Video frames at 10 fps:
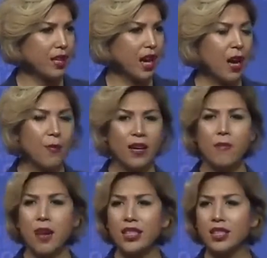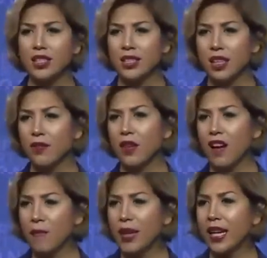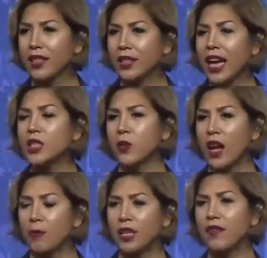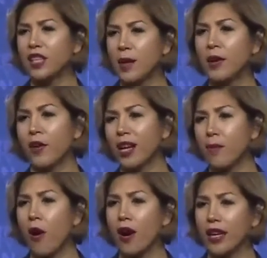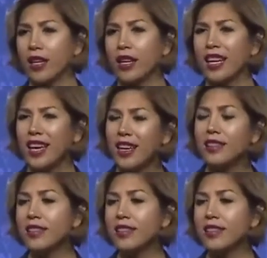I bring a message of love because that's what I believe the Democratic Party is